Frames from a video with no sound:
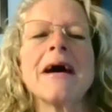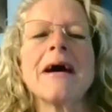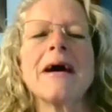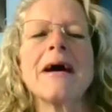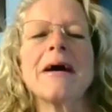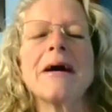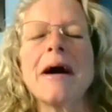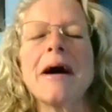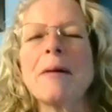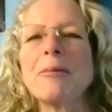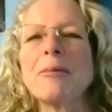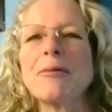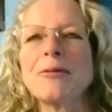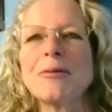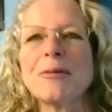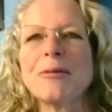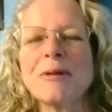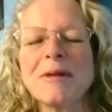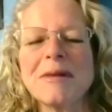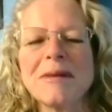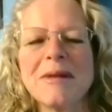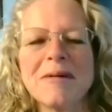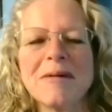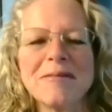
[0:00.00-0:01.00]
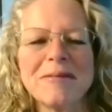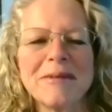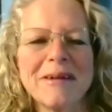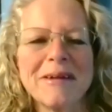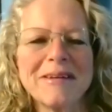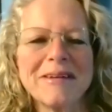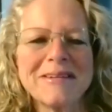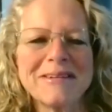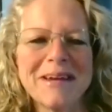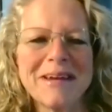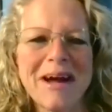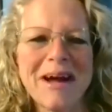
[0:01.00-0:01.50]
I absolutely love
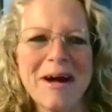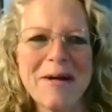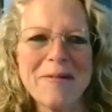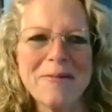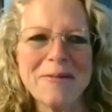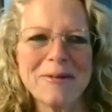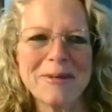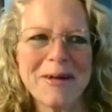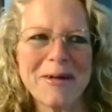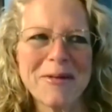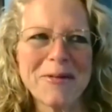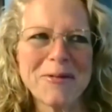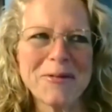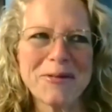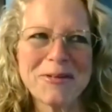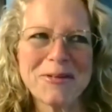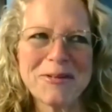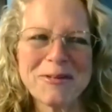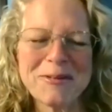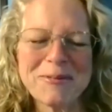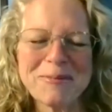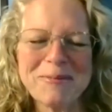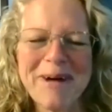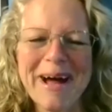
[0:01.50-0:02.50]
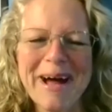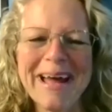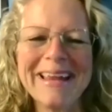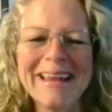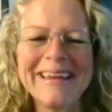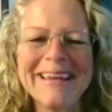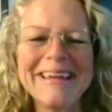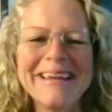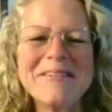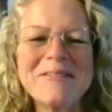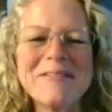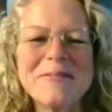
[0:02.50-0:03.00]
that job with all those
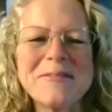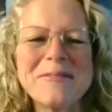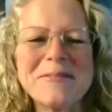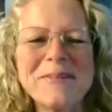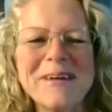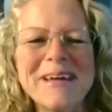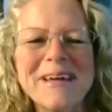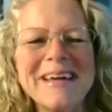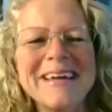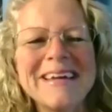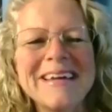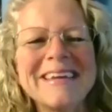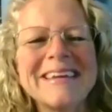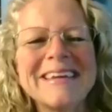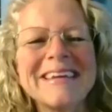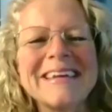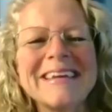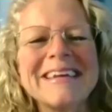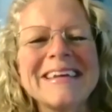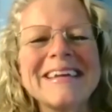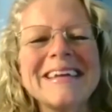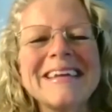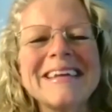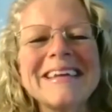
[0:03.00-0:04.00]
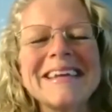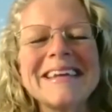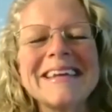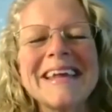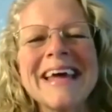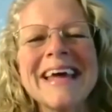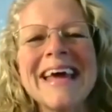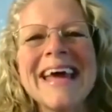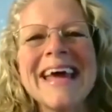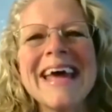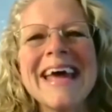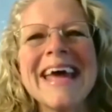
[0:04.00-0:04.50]
smiling faces.
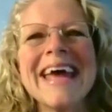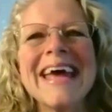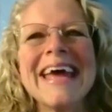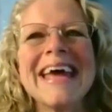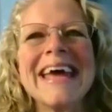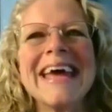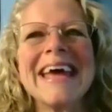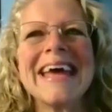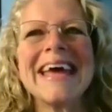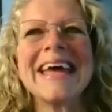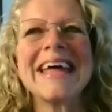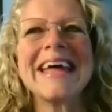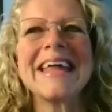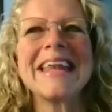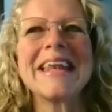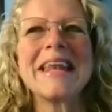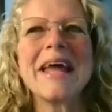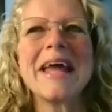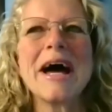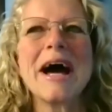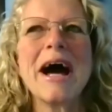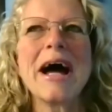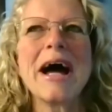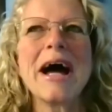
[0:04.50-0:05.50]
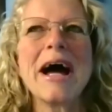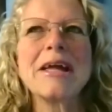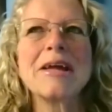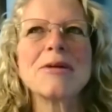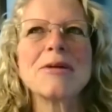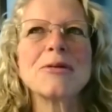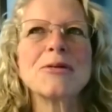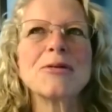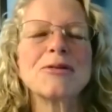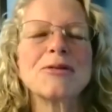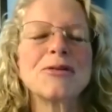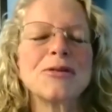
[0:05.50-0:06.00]
And I
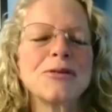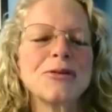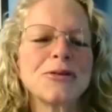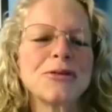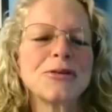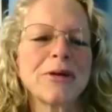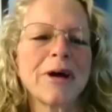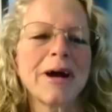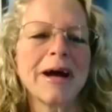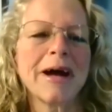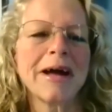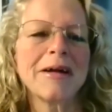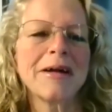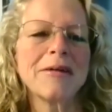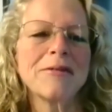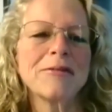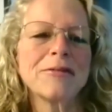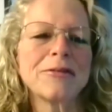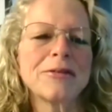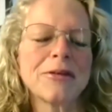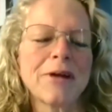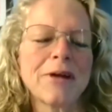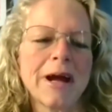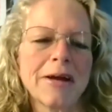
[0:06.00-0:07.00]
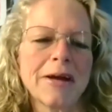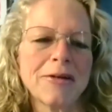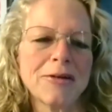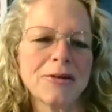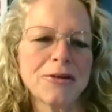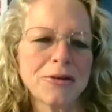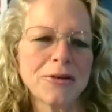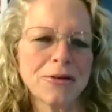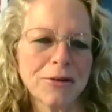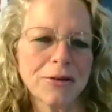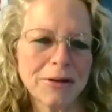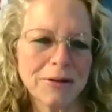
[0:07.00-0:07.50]
used to drive tractor
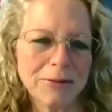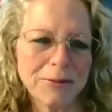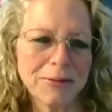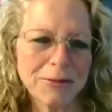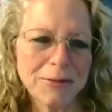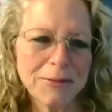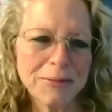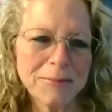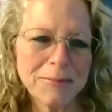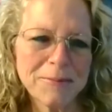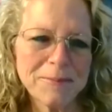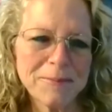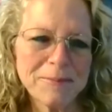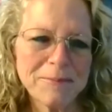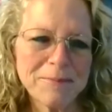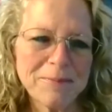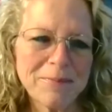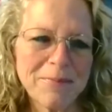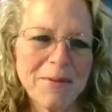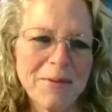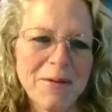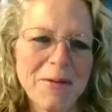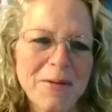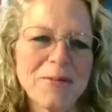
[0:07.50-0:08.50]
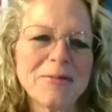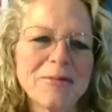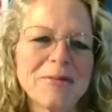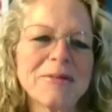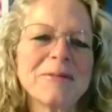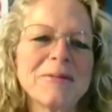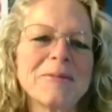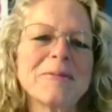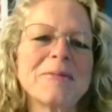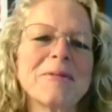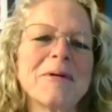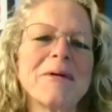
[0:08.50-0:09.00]
trailers over
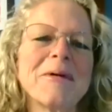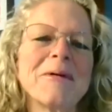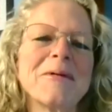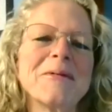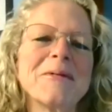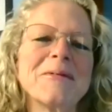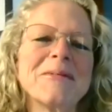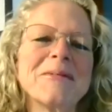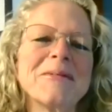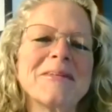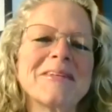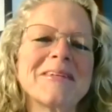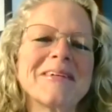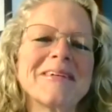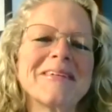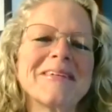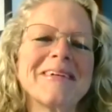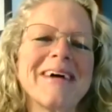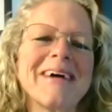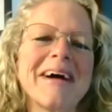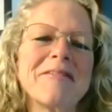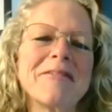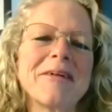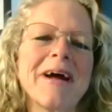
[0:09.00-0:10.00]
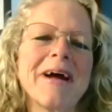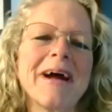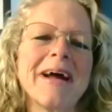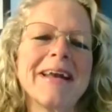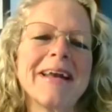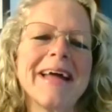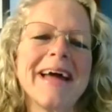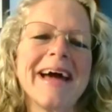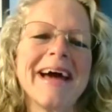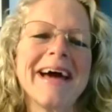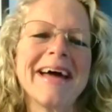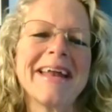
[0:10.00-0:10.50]
the road. So I've kind
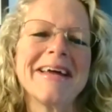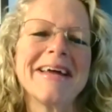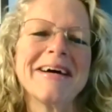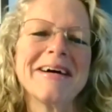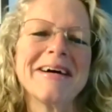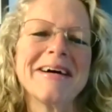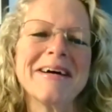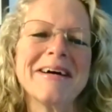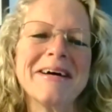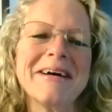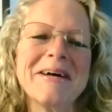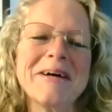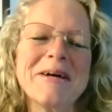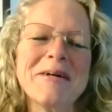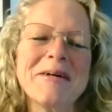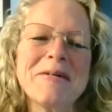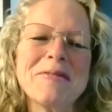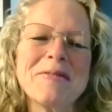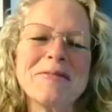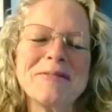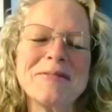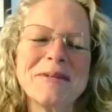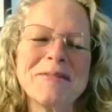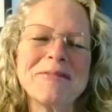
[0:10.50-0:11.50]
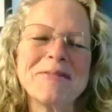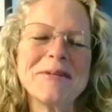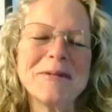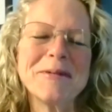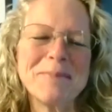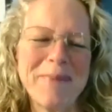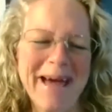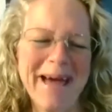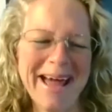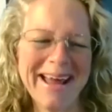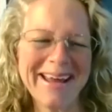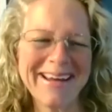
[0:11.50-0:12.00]
of had a vivid
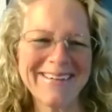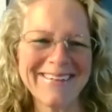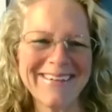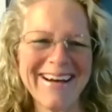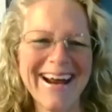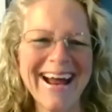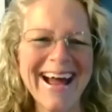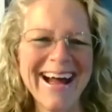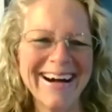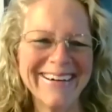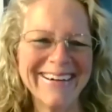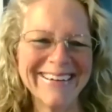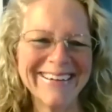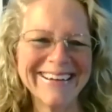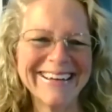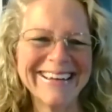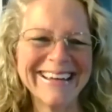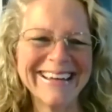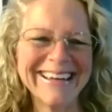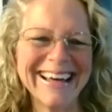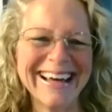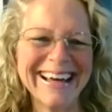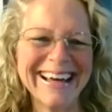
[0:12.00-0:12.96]
background.